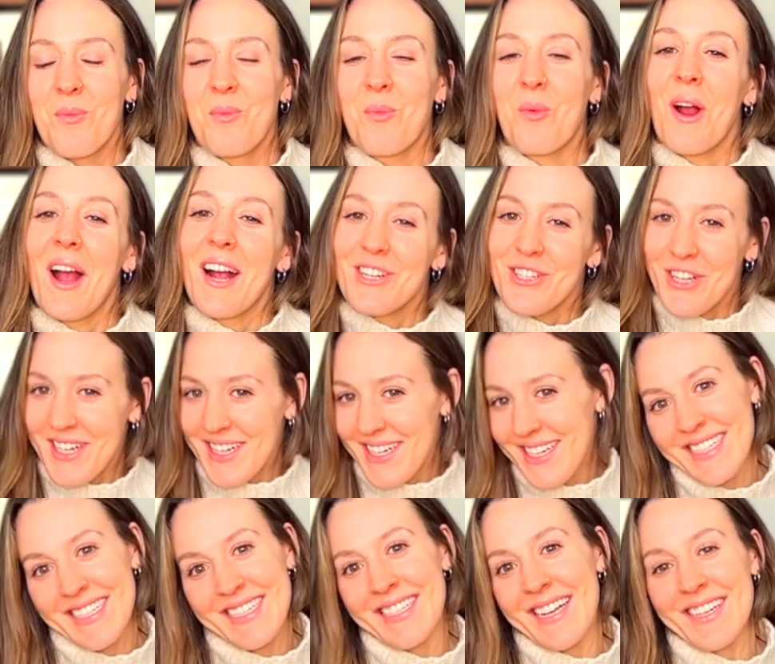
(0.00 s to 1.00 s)
We're actually going
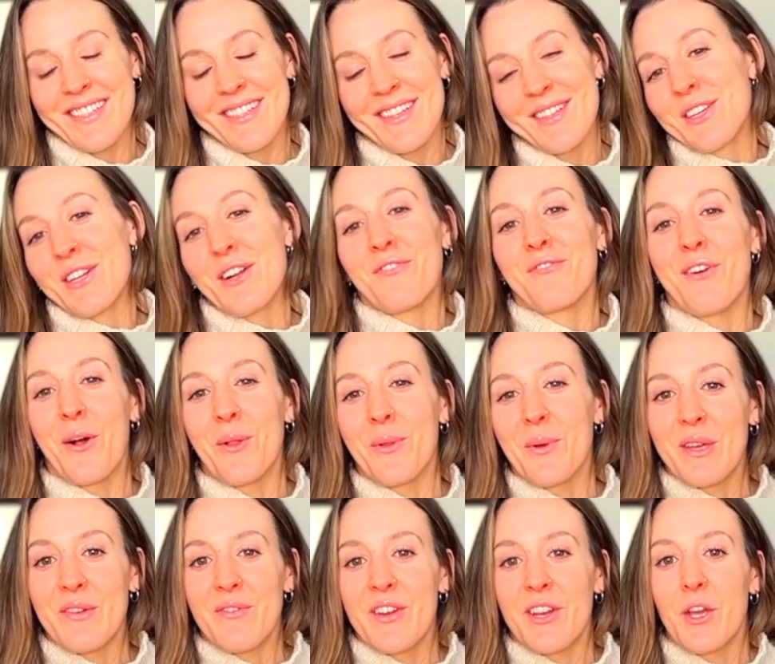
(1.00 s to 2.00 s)
to discuss this in a
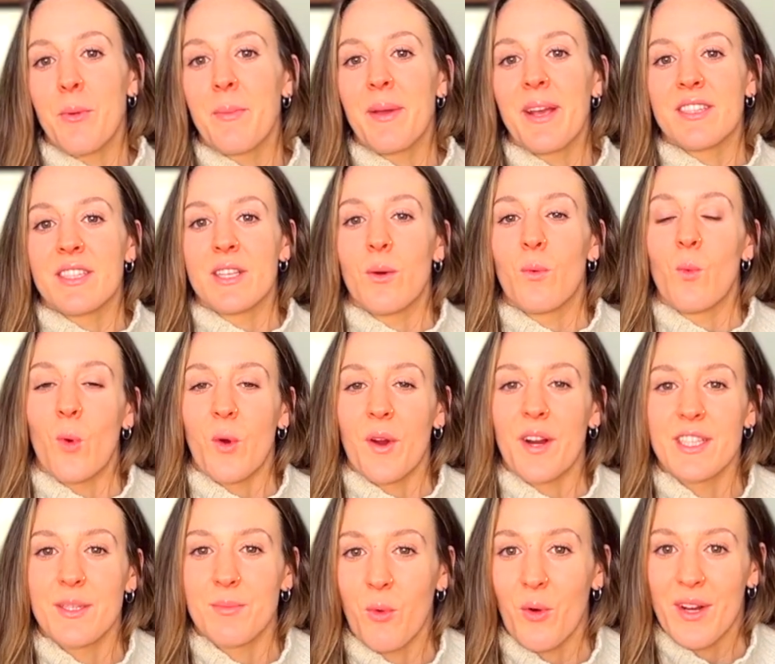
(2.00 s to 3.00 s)
following video because it
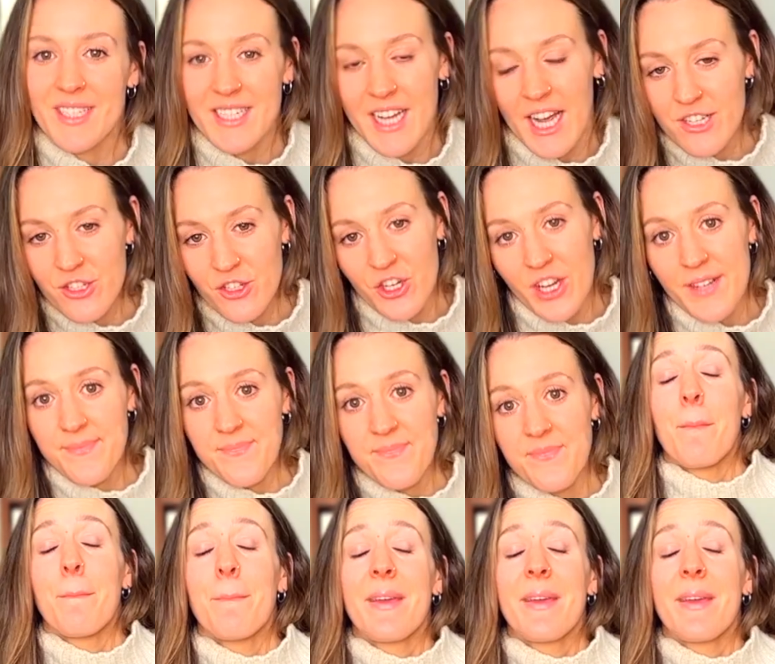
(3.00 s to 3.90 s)
warrants more attention,